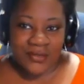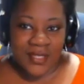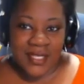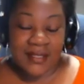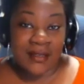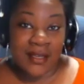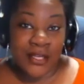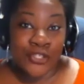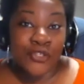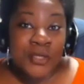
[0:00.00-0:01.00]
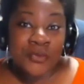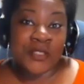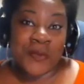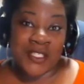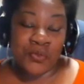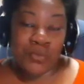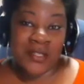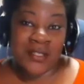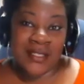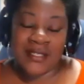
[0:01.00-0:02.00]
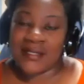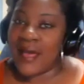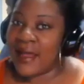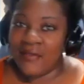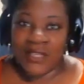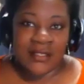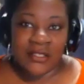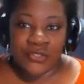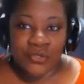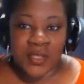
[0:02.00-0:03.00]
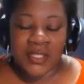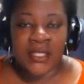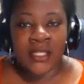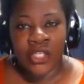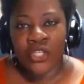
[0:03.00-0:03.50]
Is it a human responsibility? Does God have anything to do with it?